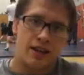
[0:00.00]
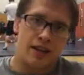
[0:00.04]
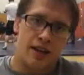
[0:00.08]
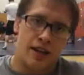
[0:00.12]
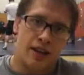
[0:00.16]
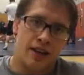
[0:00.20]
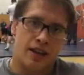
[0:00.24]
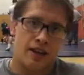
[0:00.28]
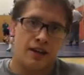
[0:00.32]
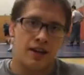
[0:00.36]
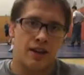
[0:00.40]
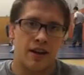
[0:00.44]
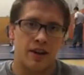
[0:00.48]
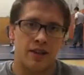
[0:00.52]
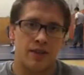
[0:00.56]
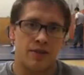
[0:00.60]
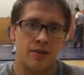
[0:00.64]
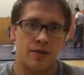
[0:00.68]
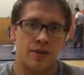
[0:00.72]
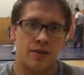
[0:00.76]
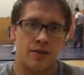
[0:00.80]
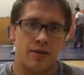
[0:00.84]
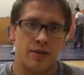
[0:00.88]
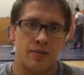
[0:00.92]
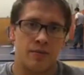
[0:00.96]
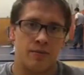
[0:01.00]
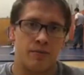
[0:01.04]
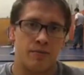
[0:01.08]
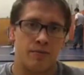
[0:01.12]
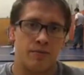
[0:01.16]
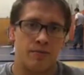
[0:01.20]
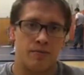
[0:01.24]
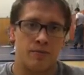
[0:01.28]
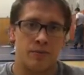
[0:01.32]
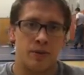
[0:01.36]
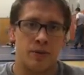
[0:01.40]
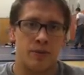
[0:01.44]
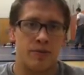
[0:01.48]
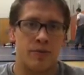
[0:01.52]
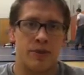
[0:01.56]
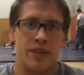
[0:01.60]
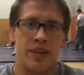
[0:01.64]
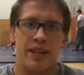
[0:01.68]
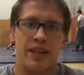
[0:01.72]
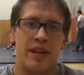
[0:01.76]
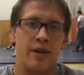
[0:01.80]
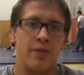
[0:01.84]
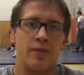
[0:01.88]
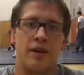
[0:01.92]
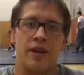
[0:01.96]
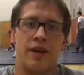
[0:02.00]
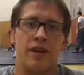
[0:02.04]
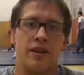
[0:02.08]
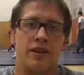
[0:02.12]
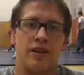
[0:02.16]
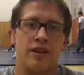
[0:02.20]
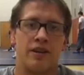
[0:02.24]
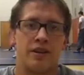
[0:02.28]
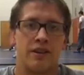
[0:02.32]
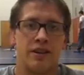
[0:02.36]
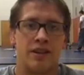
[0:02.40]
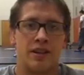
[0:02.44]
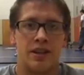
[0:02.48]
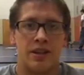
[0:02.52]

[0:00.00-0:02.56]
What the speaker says: I don't know. I just want to compete, get better.